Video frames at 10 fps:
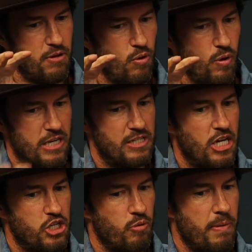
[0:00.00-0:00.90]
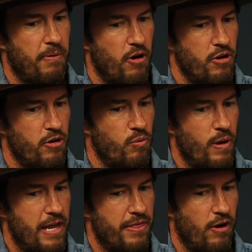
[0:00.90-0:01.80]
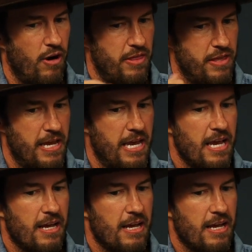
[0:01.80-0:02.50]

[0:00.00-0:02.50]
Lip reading: organization we partnered with on the